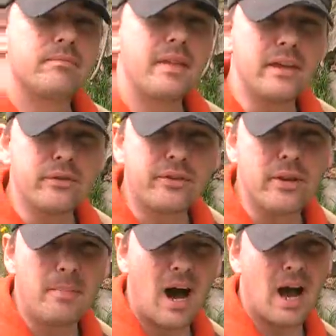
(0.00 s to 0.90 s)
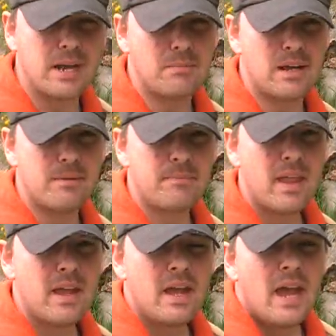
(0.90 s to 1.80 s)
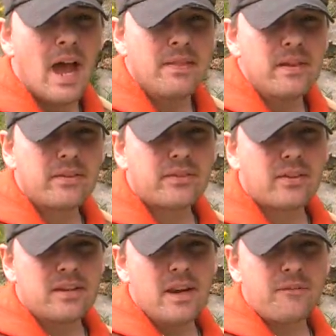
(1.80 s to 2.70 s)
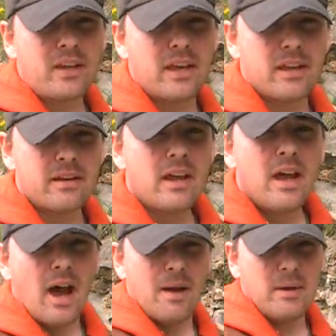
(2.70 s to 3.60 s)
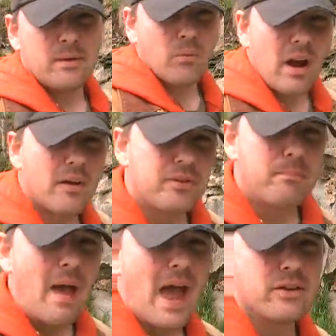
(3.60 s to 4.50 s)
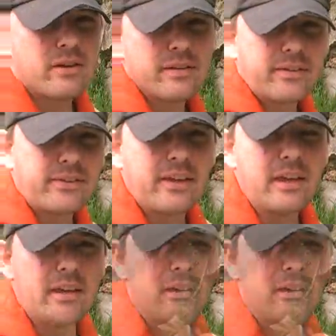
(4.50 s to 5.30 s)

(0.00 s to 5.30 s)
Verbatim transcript: that you see behind me. And this is significant. I mean, right off the bat, you can see